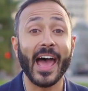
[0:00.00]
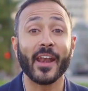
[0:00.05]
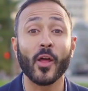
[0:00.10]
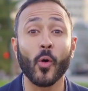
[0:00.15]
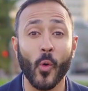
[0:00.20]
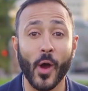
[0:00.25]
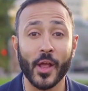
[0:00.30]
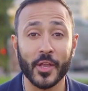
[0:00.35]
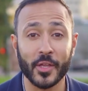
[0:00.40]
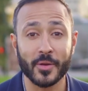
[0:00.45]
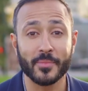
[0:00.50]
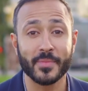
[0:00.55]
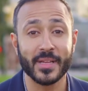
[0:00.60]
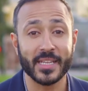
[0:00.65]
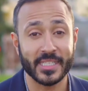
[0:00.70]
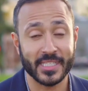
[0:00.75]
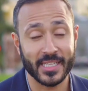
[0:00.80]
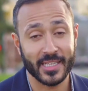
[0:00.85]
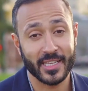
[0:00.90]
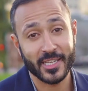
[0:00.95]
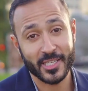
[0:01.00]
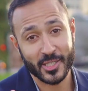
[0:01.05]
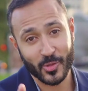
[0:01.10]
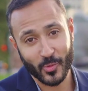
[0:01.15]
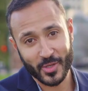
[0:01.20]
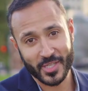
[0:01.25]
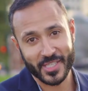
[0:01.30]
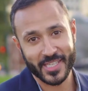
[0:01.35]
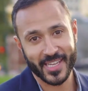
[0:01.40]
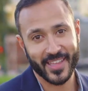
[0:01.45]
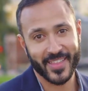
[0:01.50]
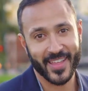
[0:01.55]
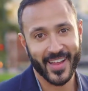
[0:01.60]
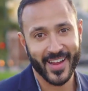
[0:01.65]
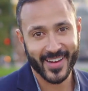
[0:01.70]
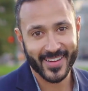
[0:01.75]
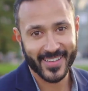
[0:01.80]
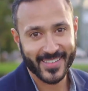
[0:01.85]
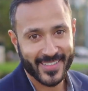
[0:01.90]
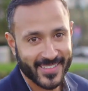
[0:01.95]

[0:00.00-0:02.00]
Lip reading: I don't want you to miss it, so we'll see you there.